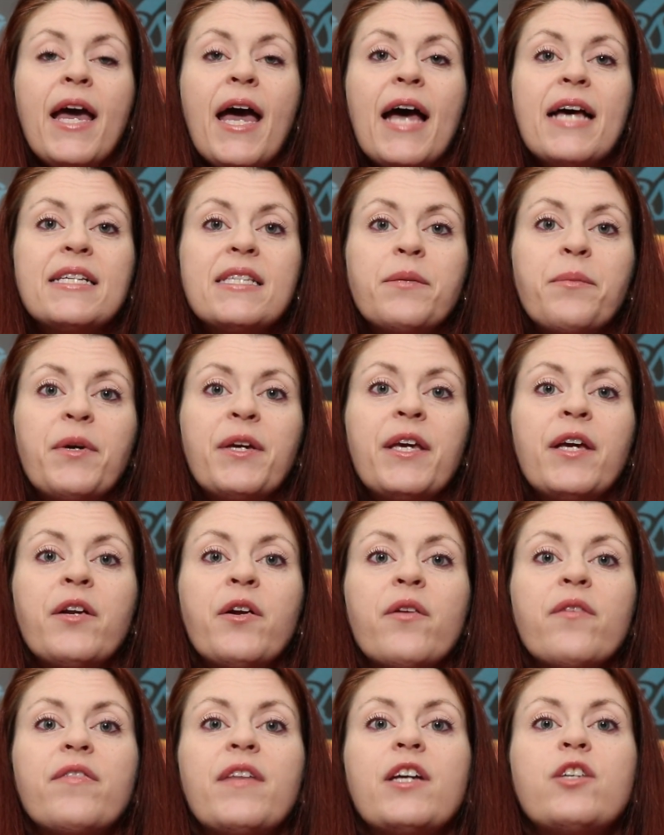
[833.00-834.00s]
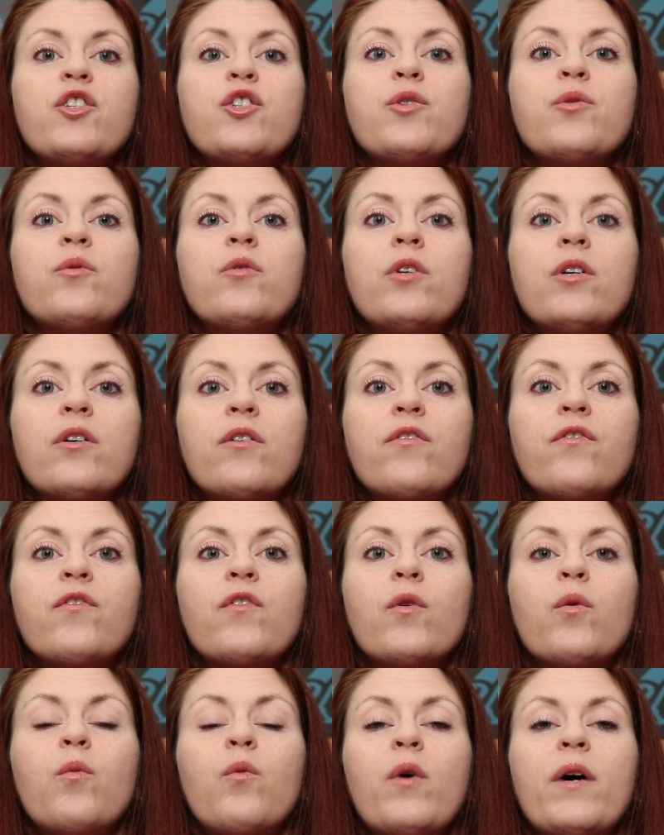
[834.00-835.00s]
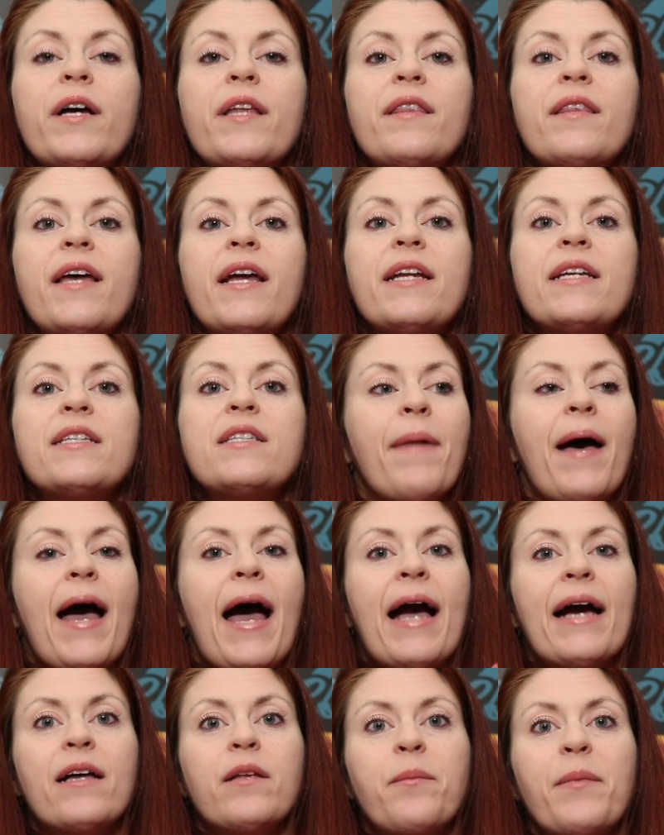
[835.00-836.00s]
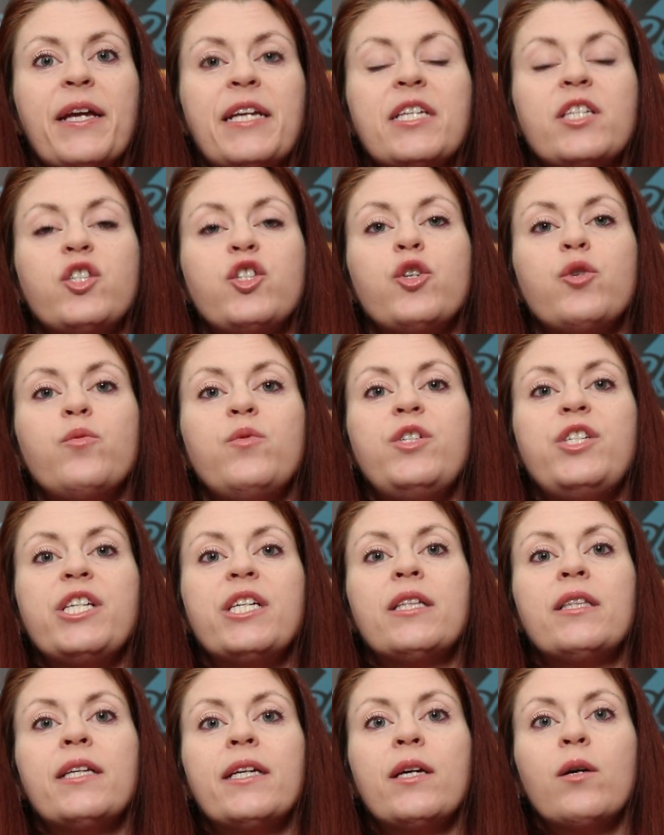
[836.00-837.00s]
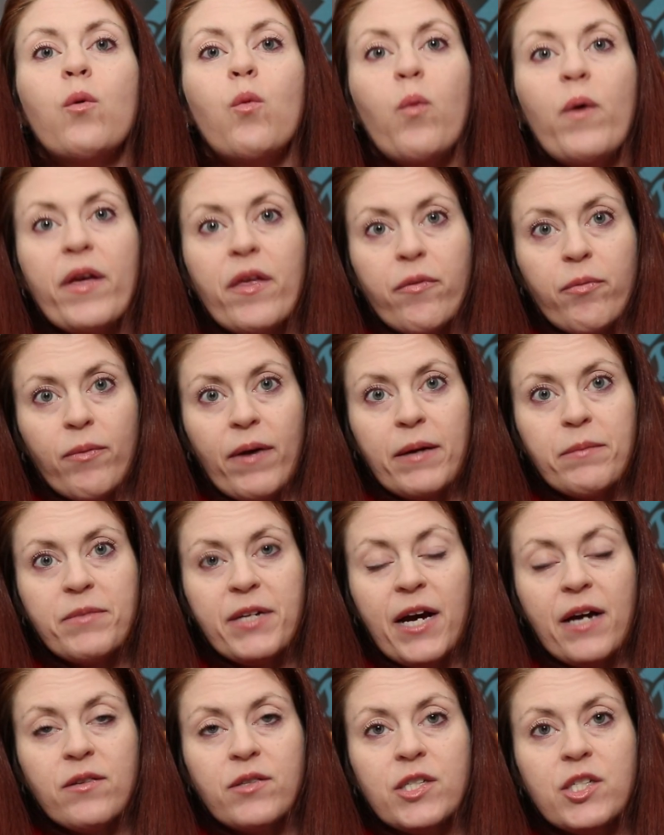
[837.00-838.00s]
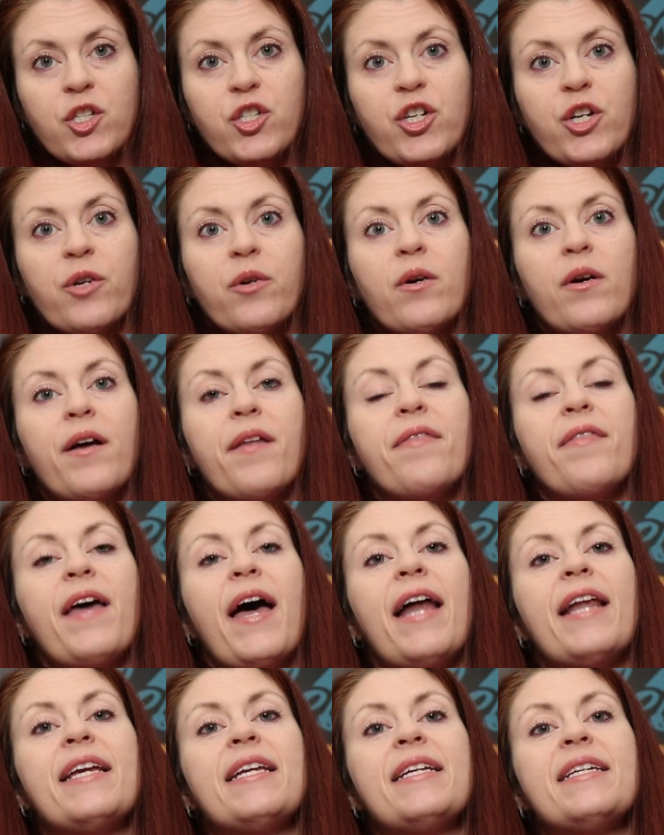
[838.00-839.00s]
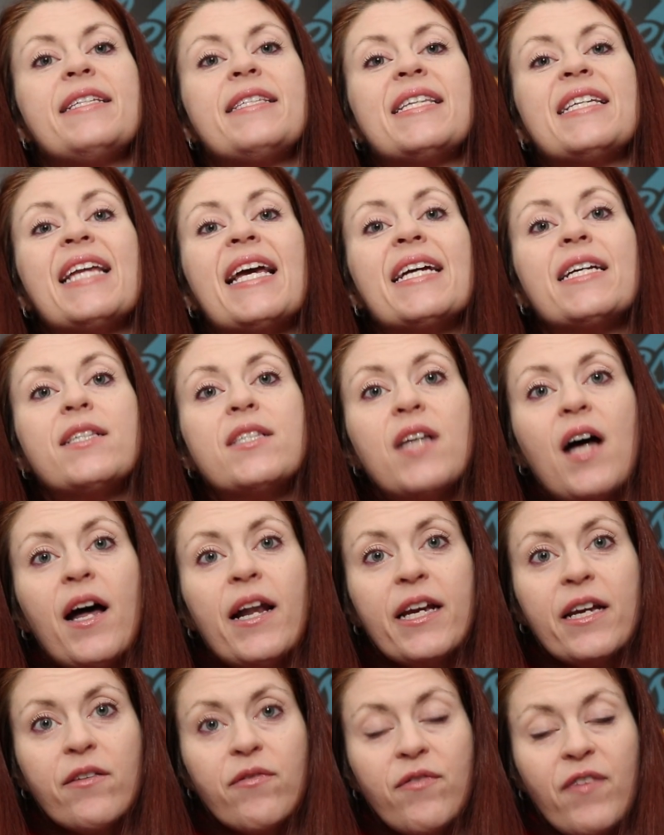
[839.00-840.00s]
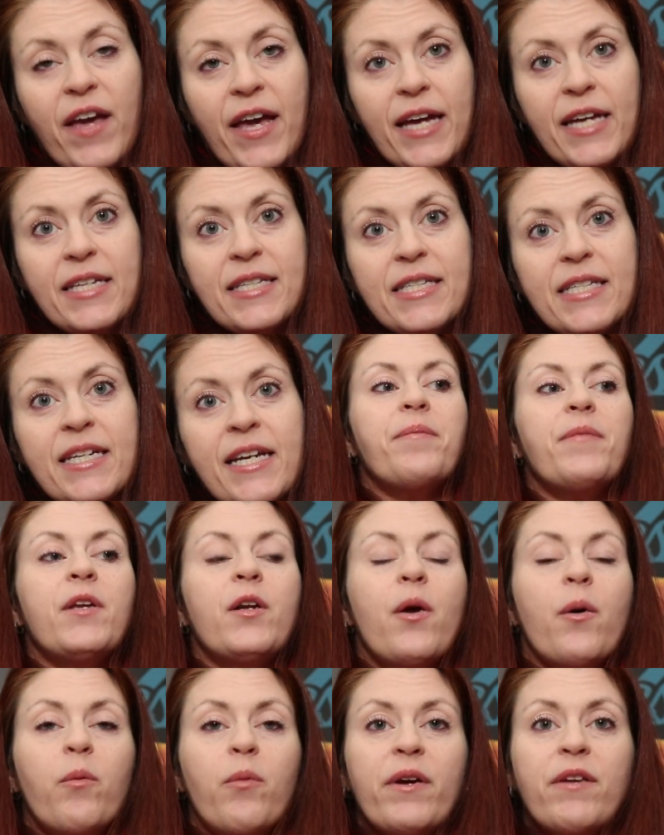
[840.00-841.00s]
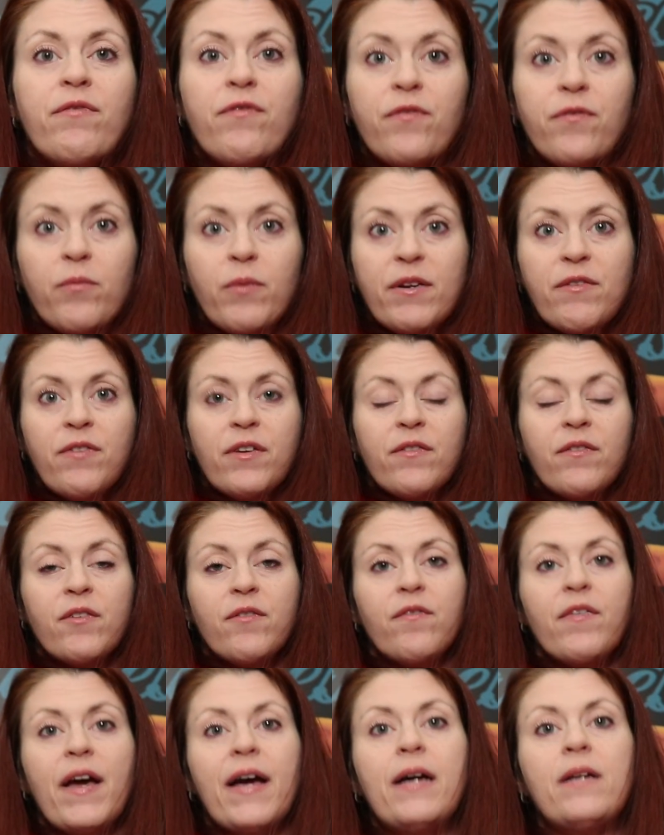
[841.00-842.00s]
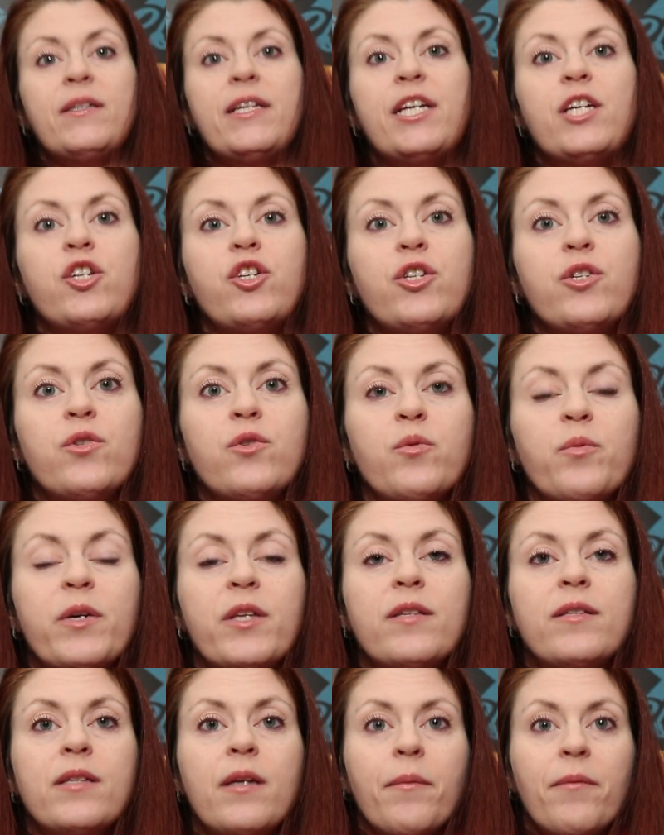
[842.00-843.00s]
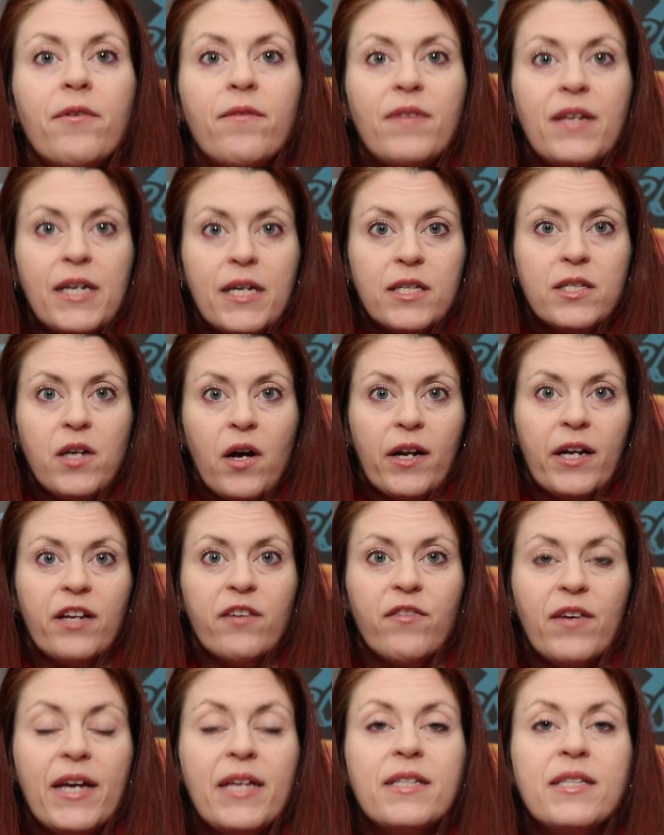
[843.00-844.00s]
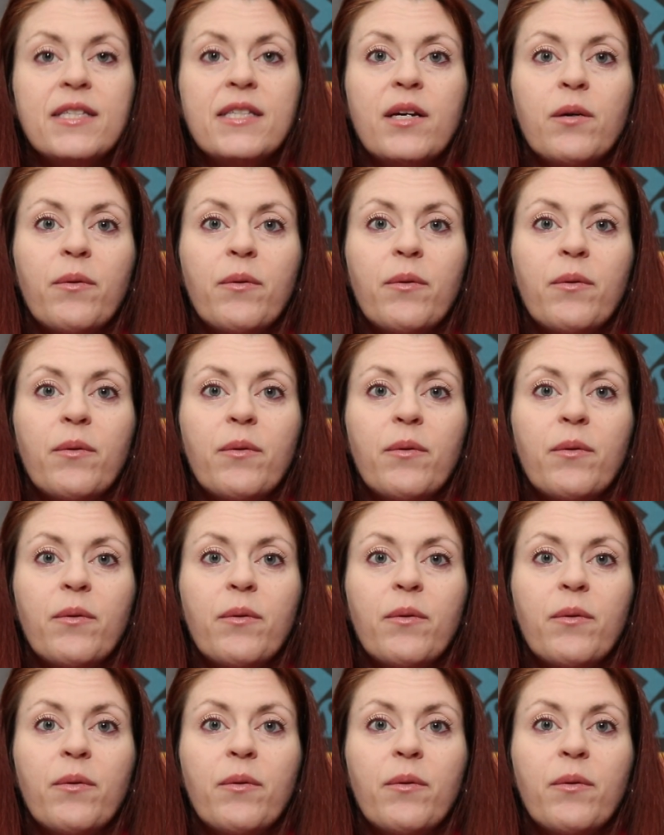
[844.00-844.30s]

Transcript: as a beginner, that you look for one that is acclimated to dealing with reptiles in general, and that it is an exotic vet. We've even found issues with some of the exotic vets that